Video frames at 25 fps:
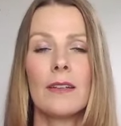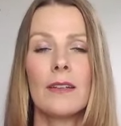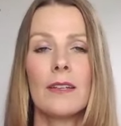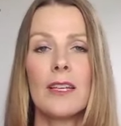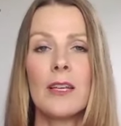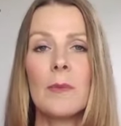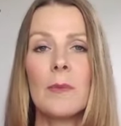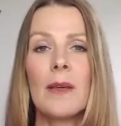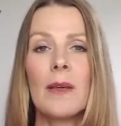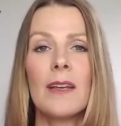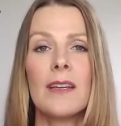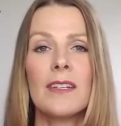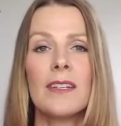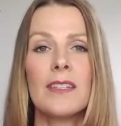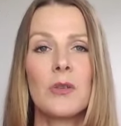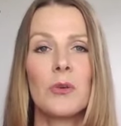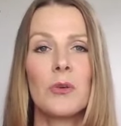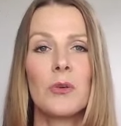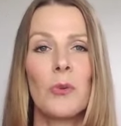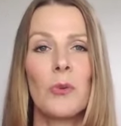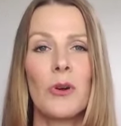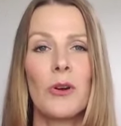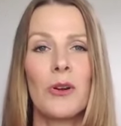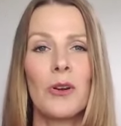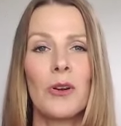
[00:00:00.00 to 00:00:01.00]
You may need
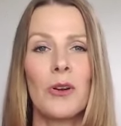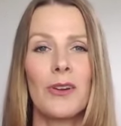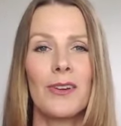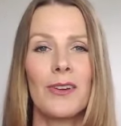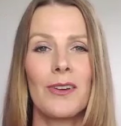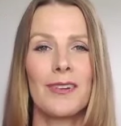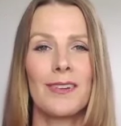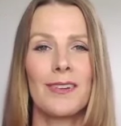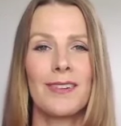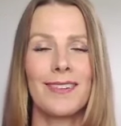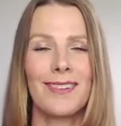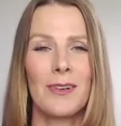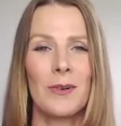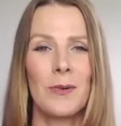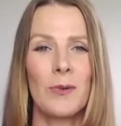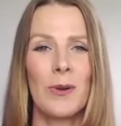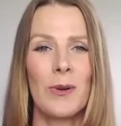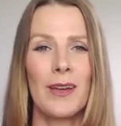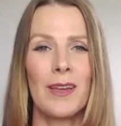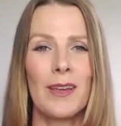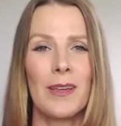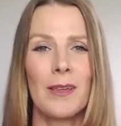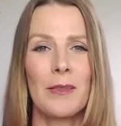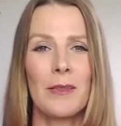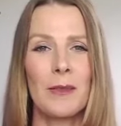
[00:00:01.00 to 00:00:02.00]
to work
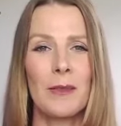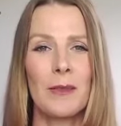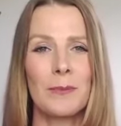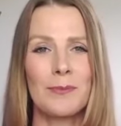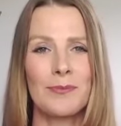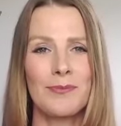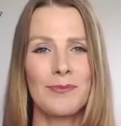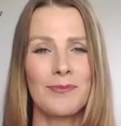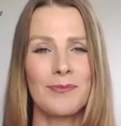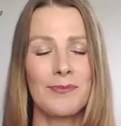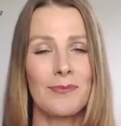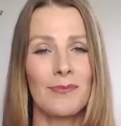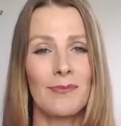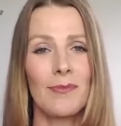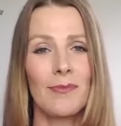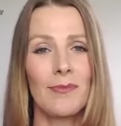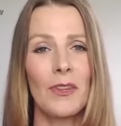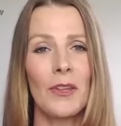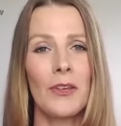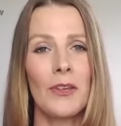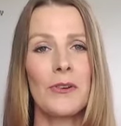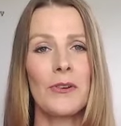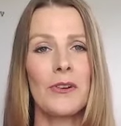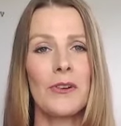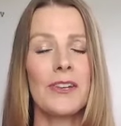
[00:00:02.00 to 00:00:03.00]
with
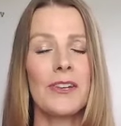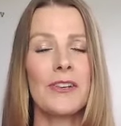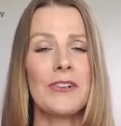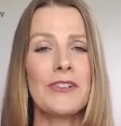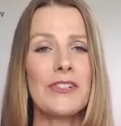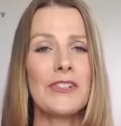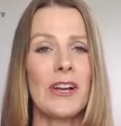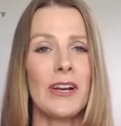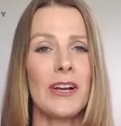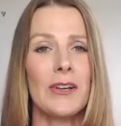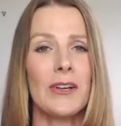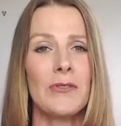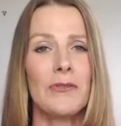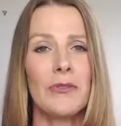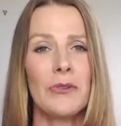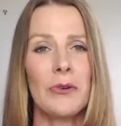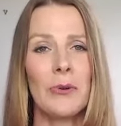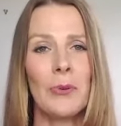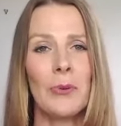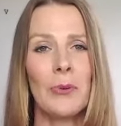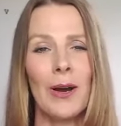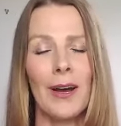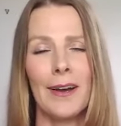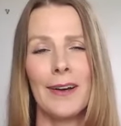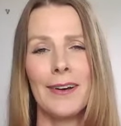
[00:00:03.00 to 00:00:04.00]
your inner child for
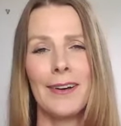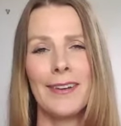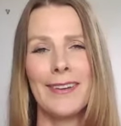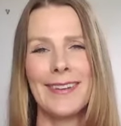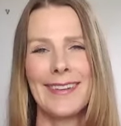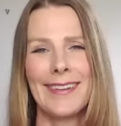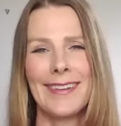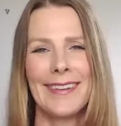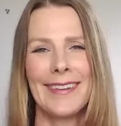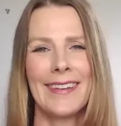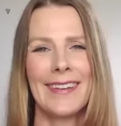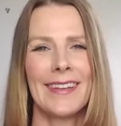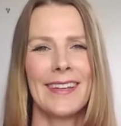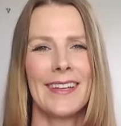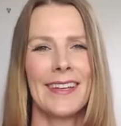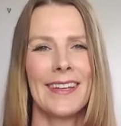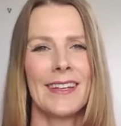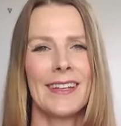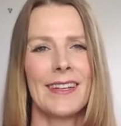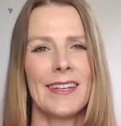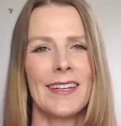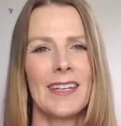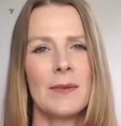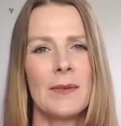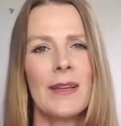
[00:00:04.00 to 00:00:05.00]
a while.
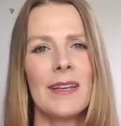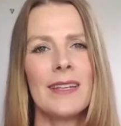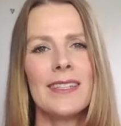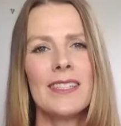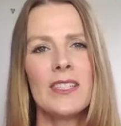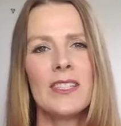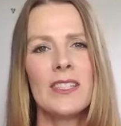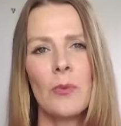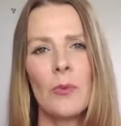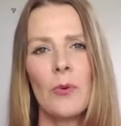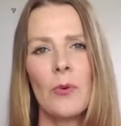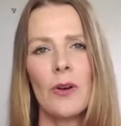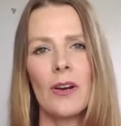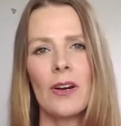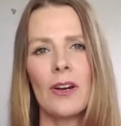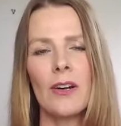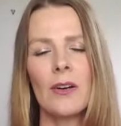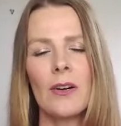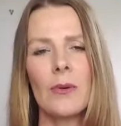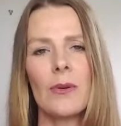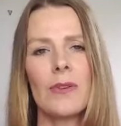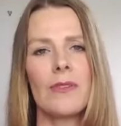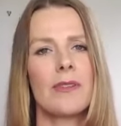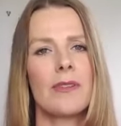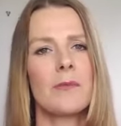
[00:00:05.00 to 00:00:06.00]
You may need to
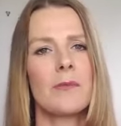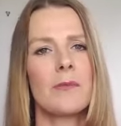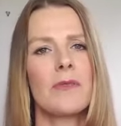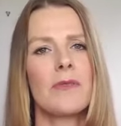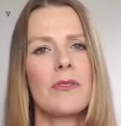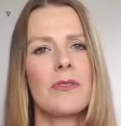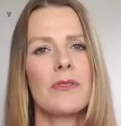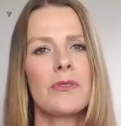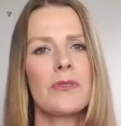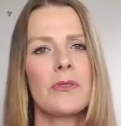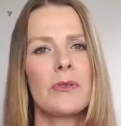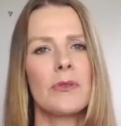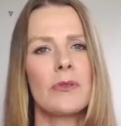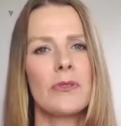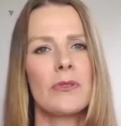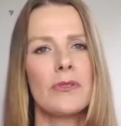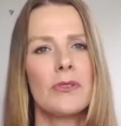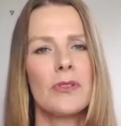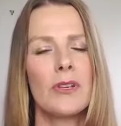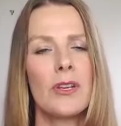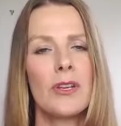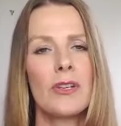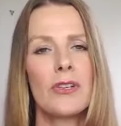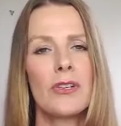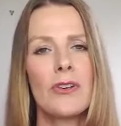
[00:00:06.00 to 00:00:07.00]
work with some of those old
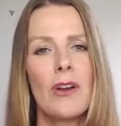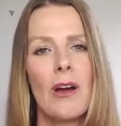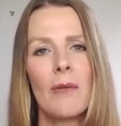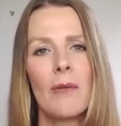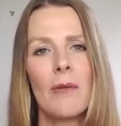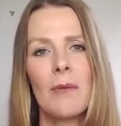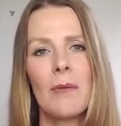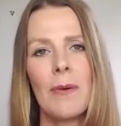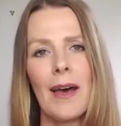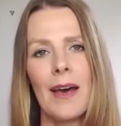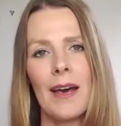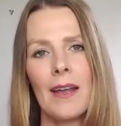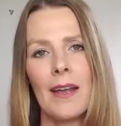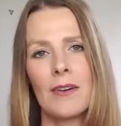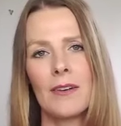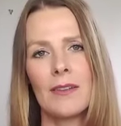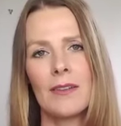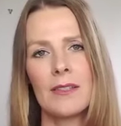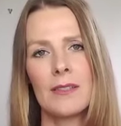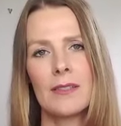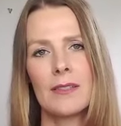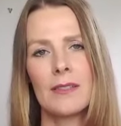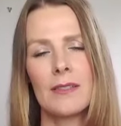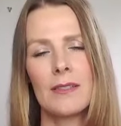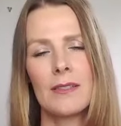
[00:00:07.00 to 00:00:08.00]
trauma
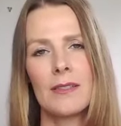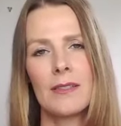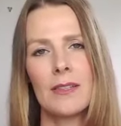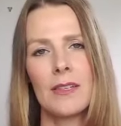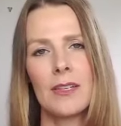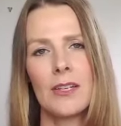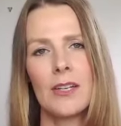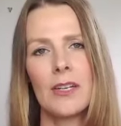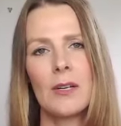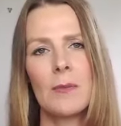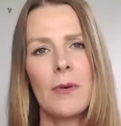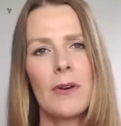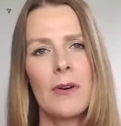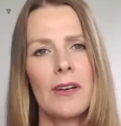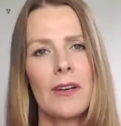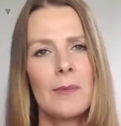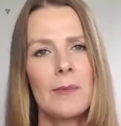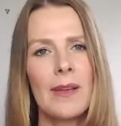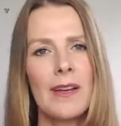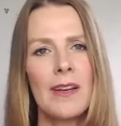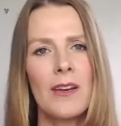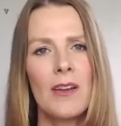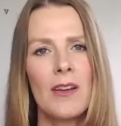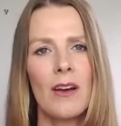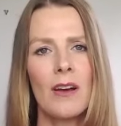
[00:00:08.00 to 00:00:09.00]
patterns. Your body
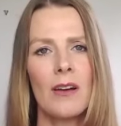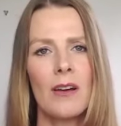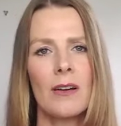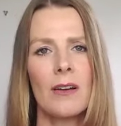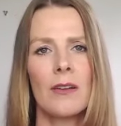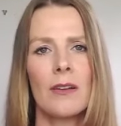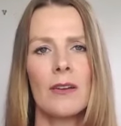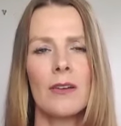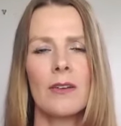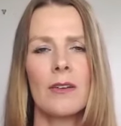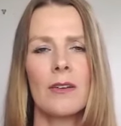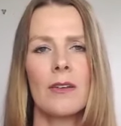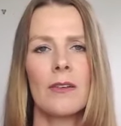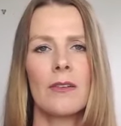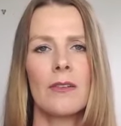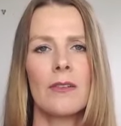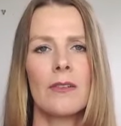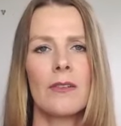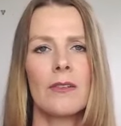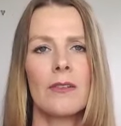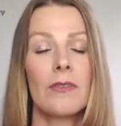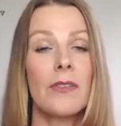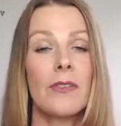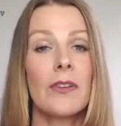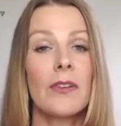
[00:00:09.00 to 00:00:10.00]
may not
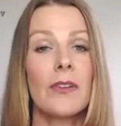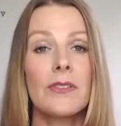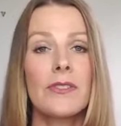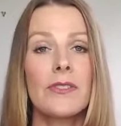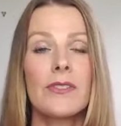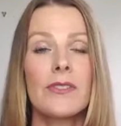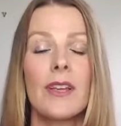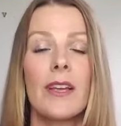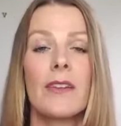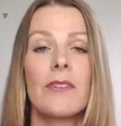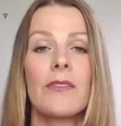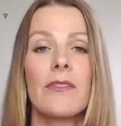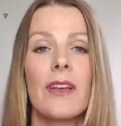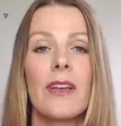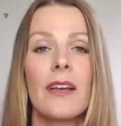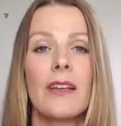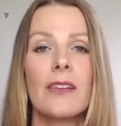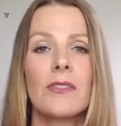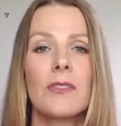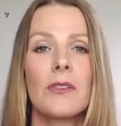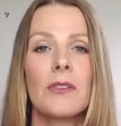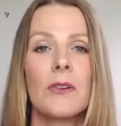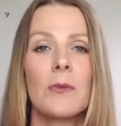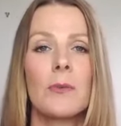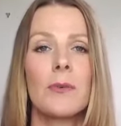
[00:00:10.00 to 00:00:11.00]
feel safe
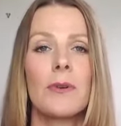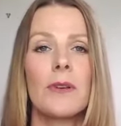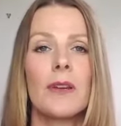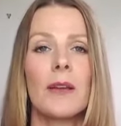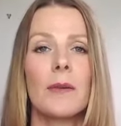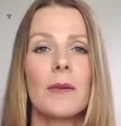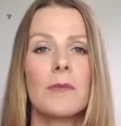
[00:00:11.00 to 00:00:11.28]
yet to open